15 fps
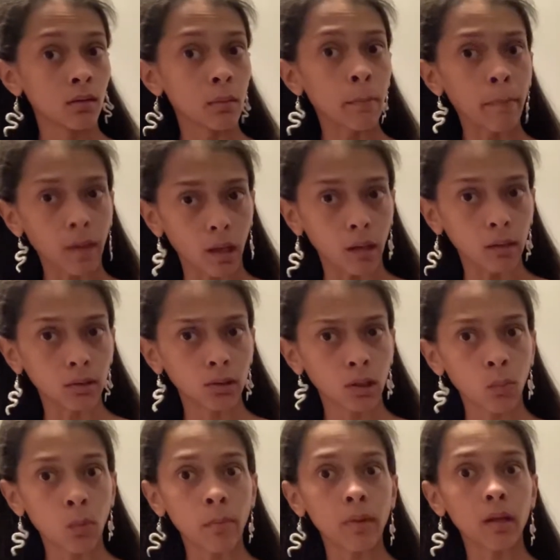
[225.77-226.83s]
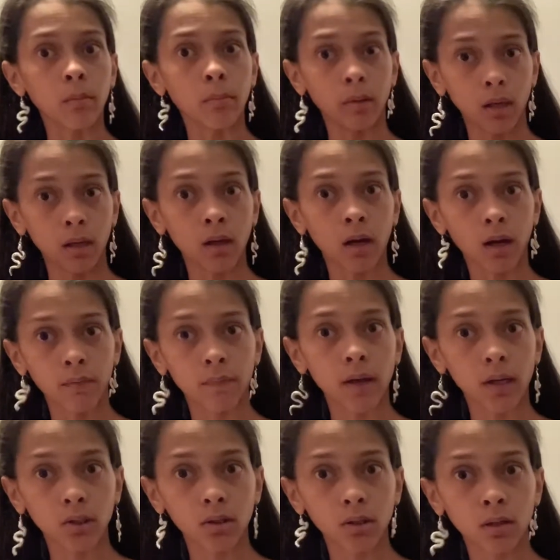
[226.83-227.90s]
Me. She want me to be in her
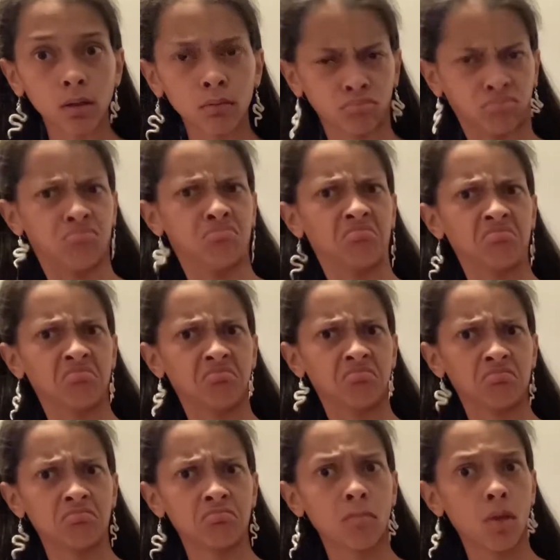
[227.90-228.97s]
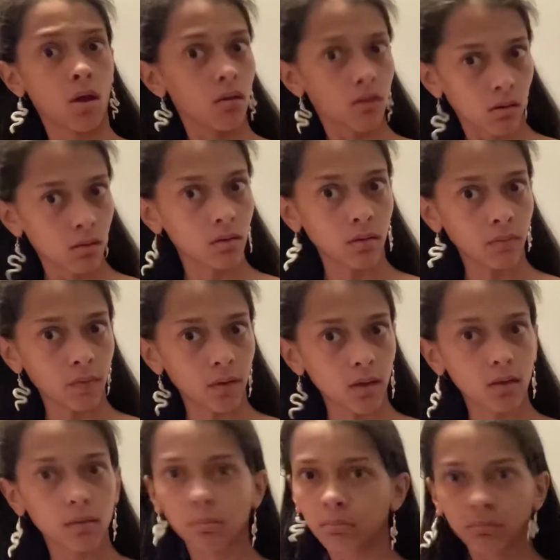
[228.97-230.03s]
fashion show. The fuck?
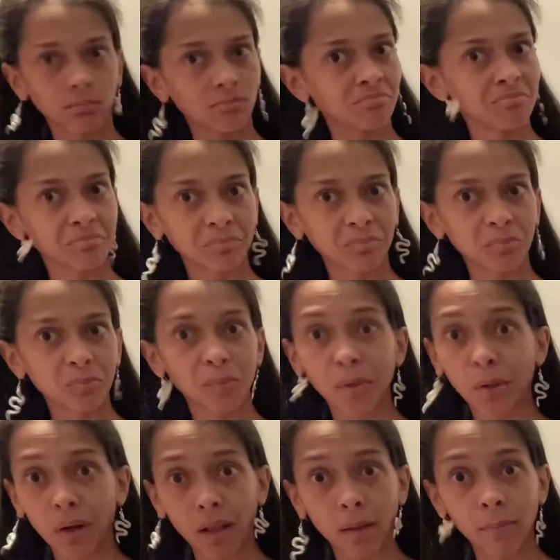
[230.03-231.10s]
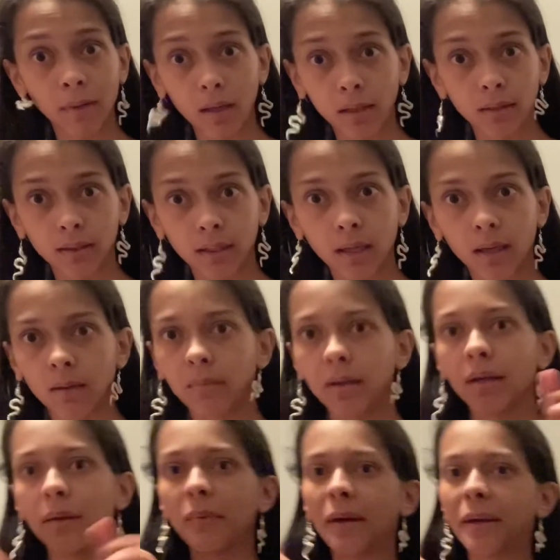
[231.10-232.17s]
Girl, I'm geeked as hell. But
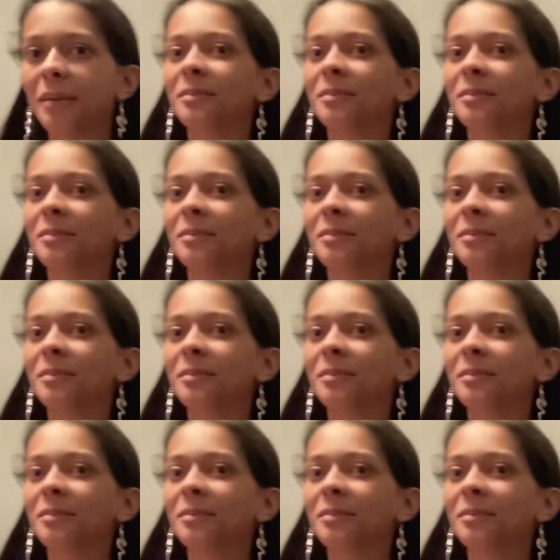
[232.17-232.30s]
anyway.